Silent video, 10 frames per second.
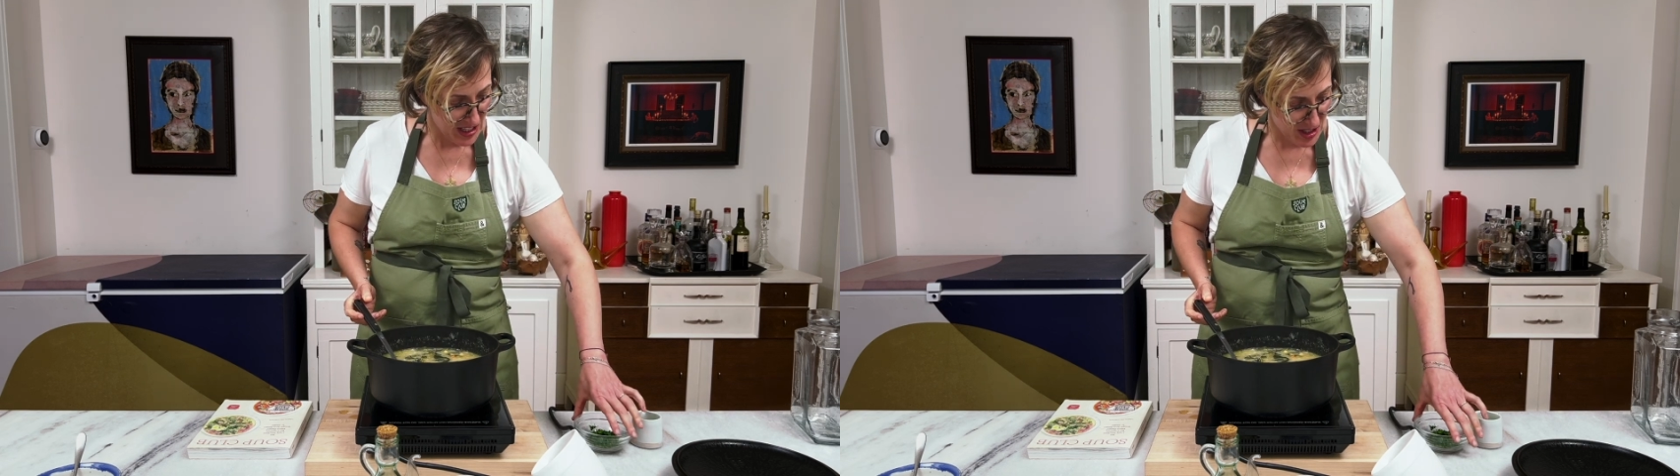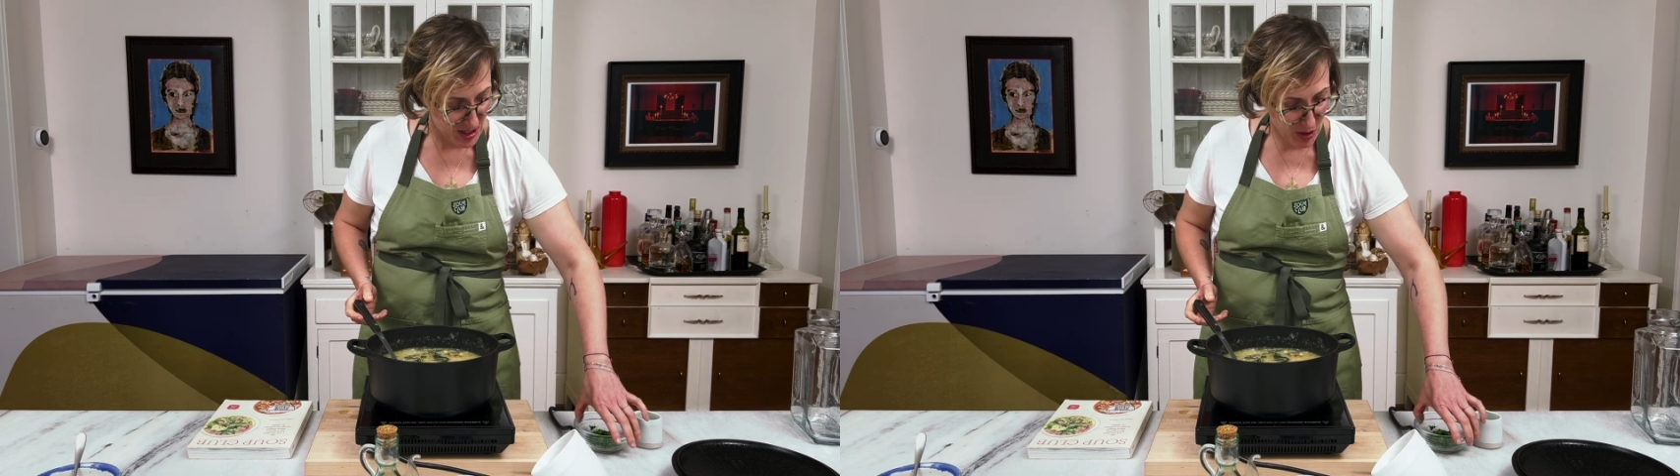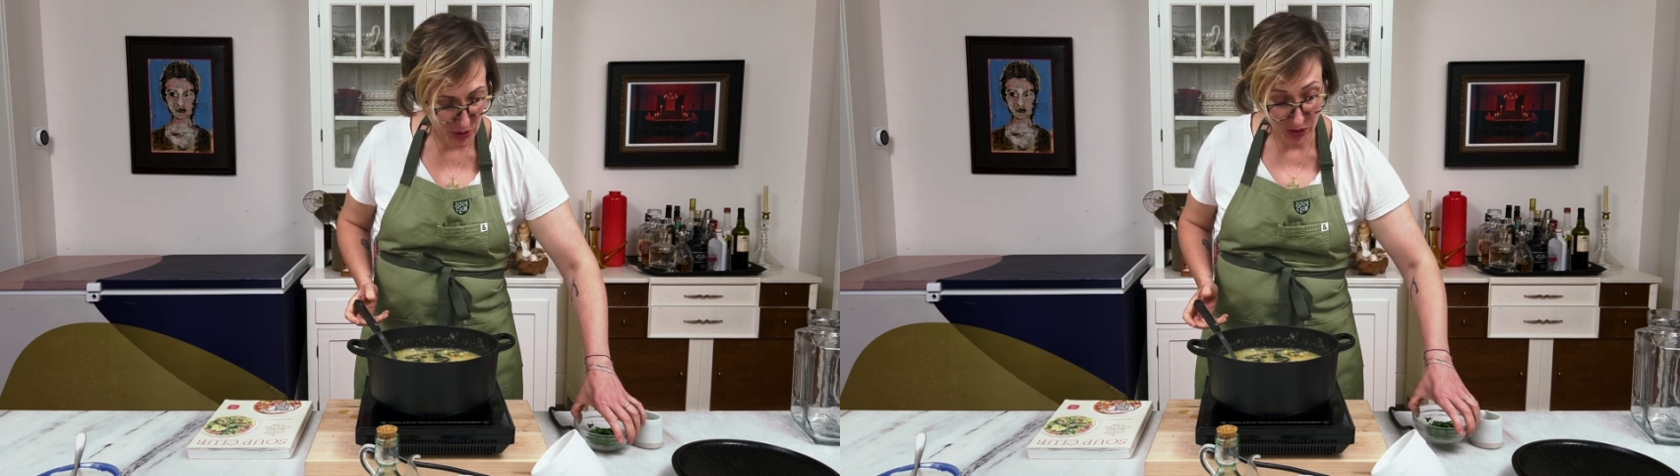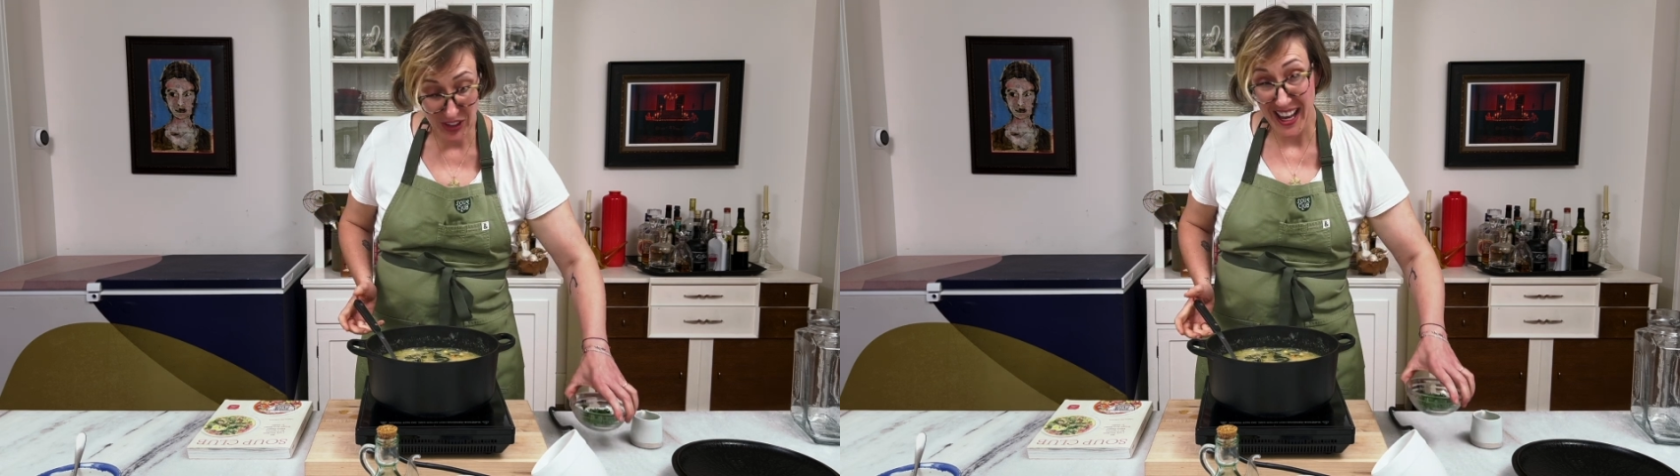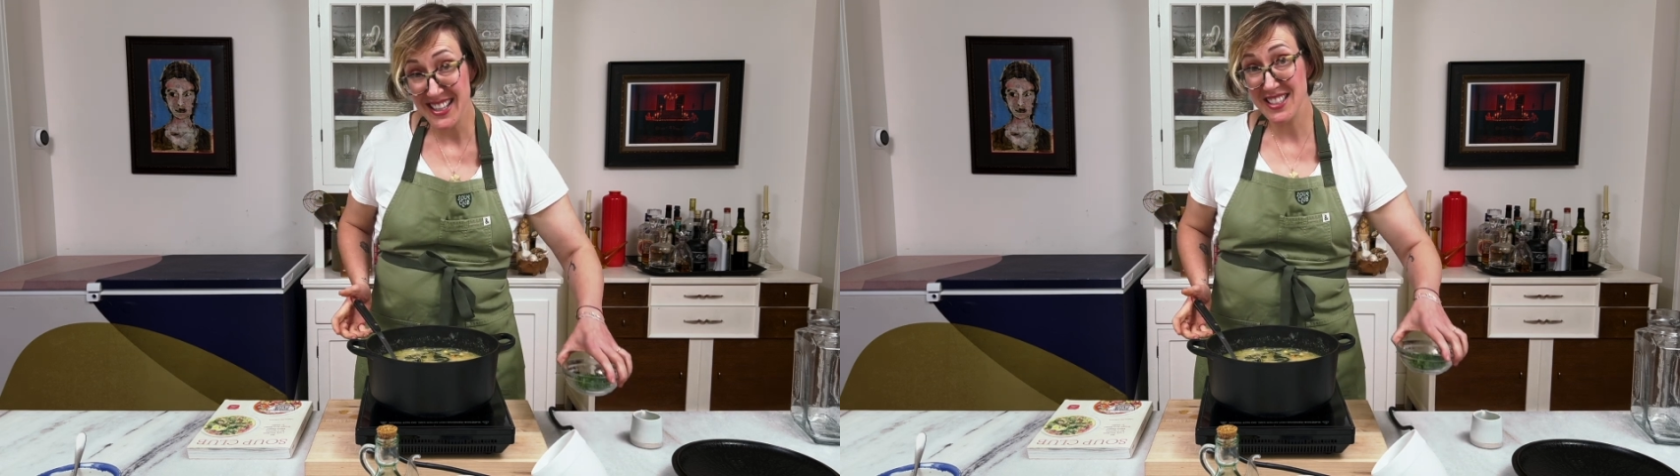So the
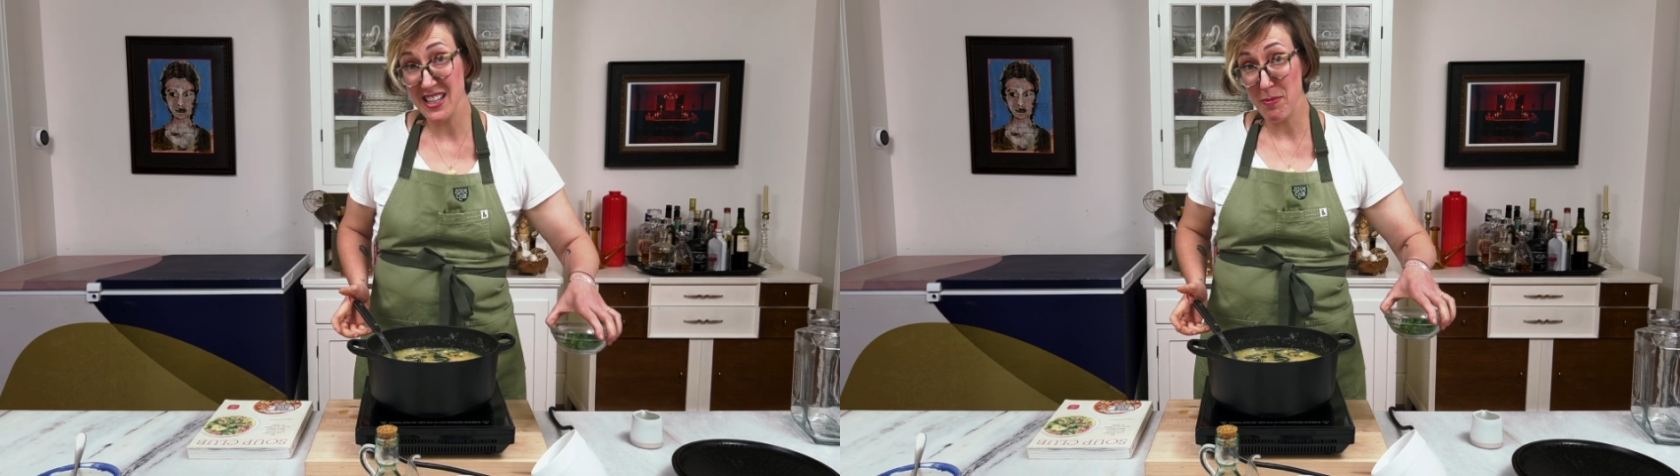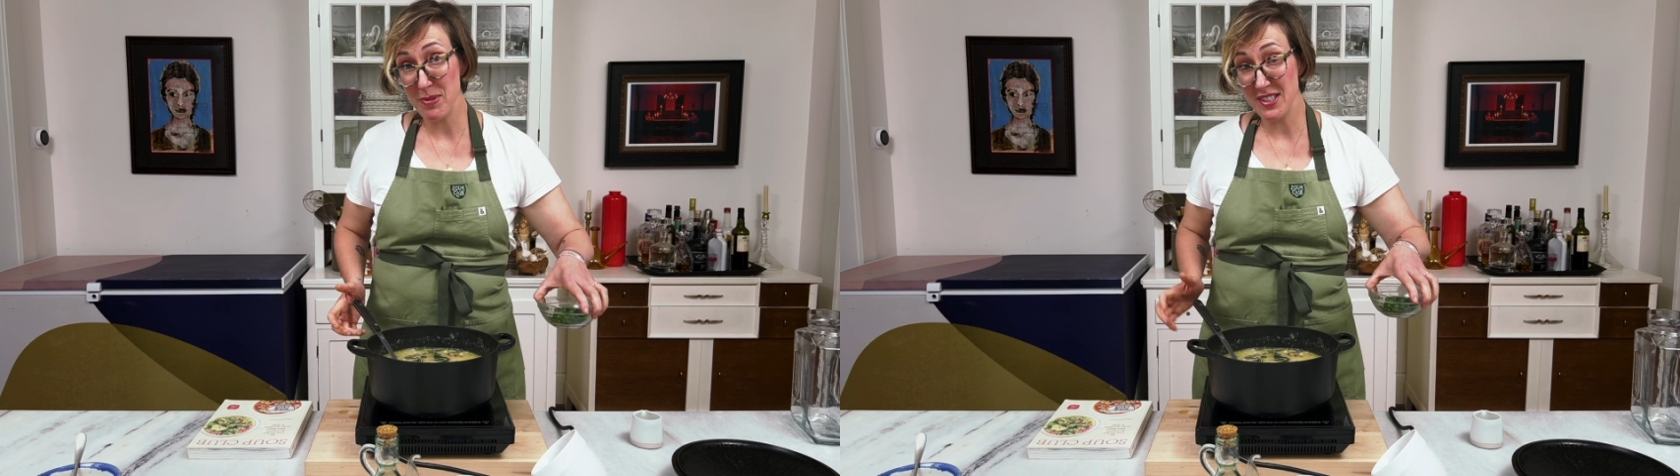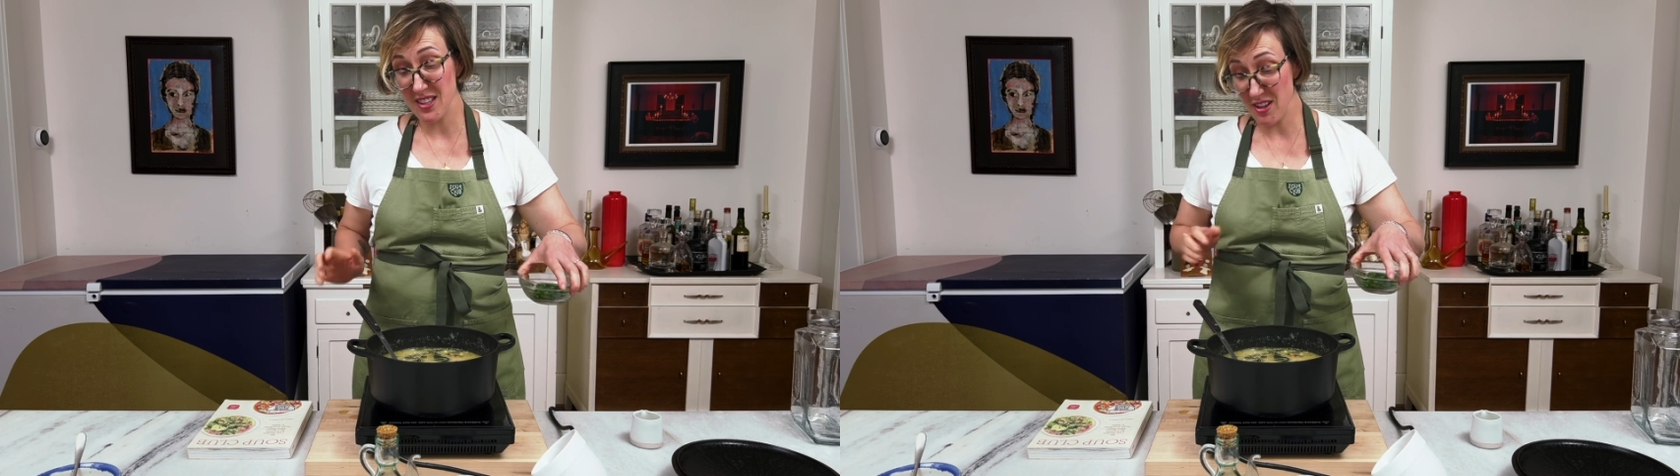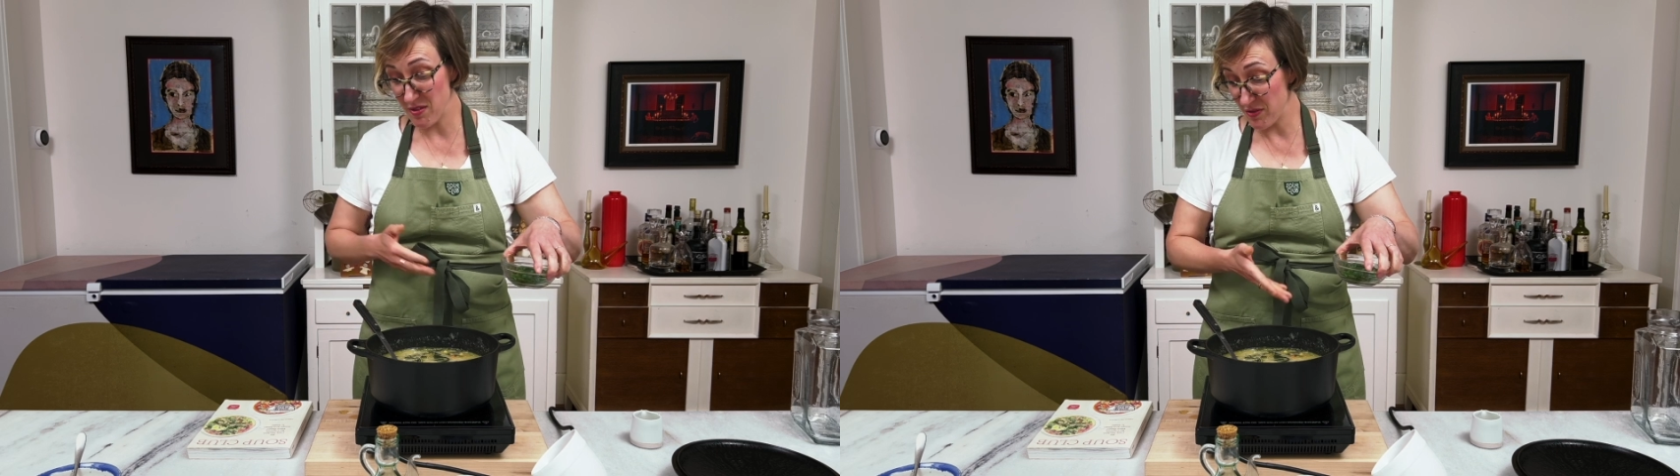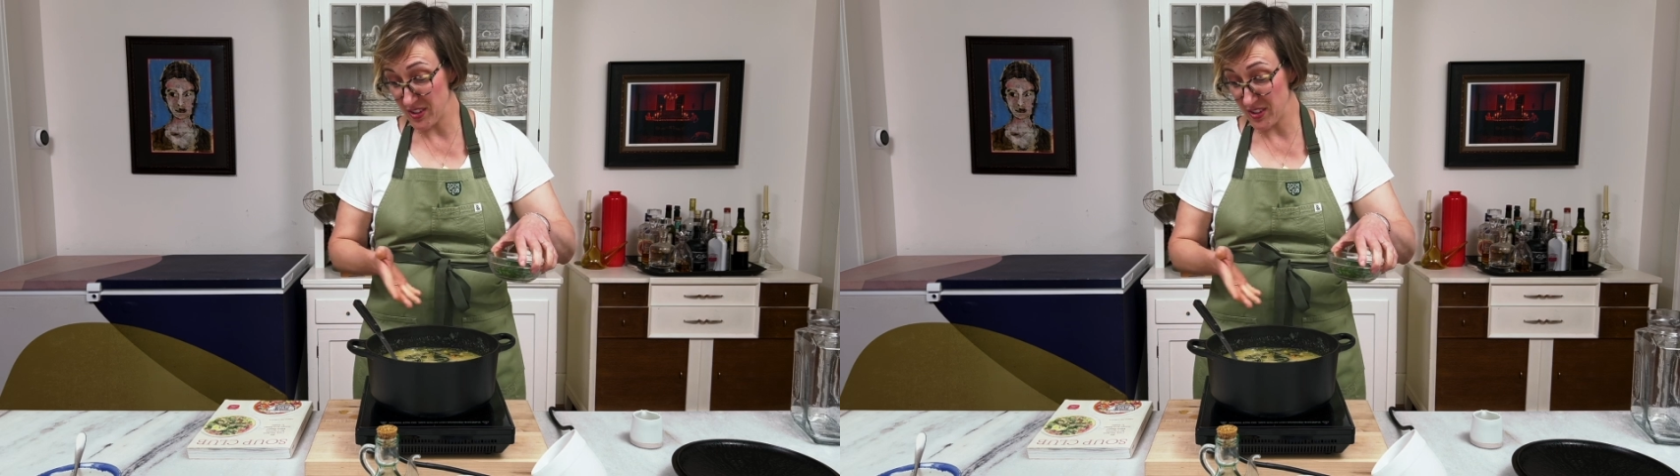last steps of